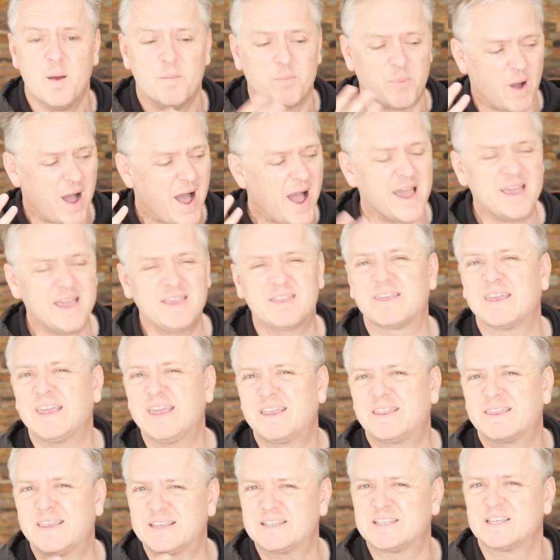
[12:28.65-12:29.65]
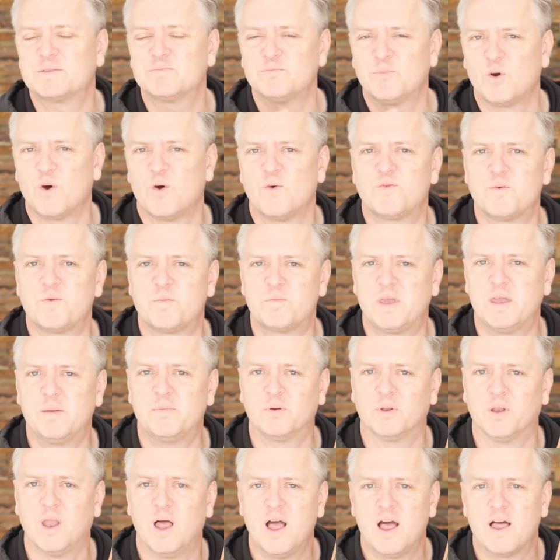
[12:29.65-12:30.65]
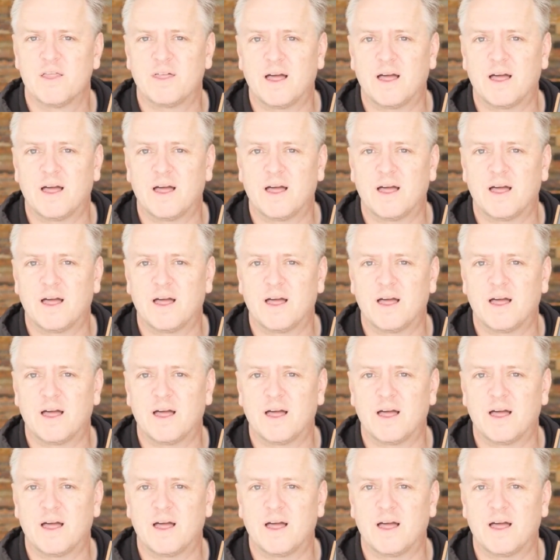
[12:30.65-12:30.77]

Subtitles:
But I think this is more for people